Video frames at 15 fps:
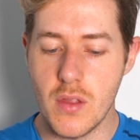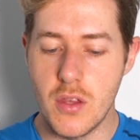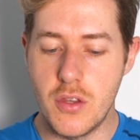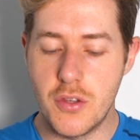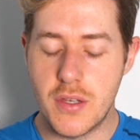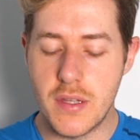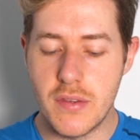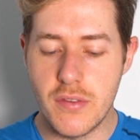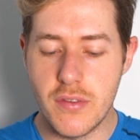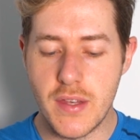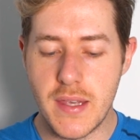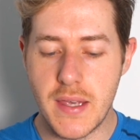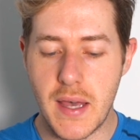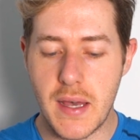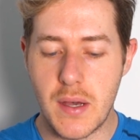you can
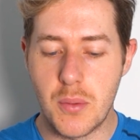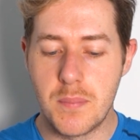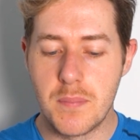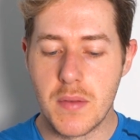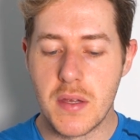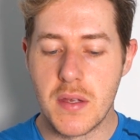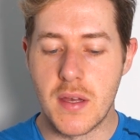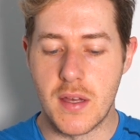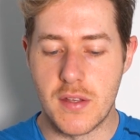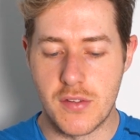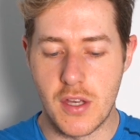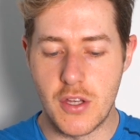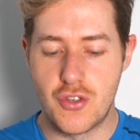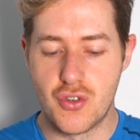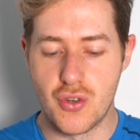see how as
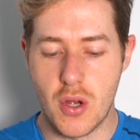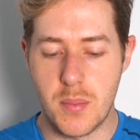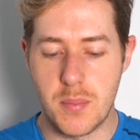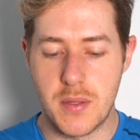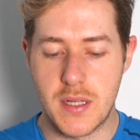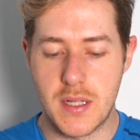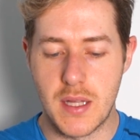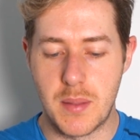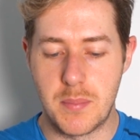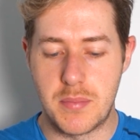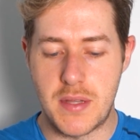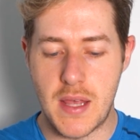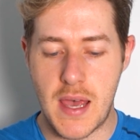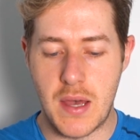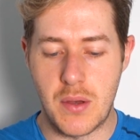I drop the club
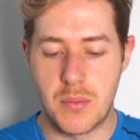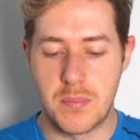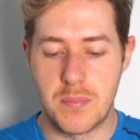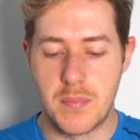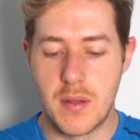down,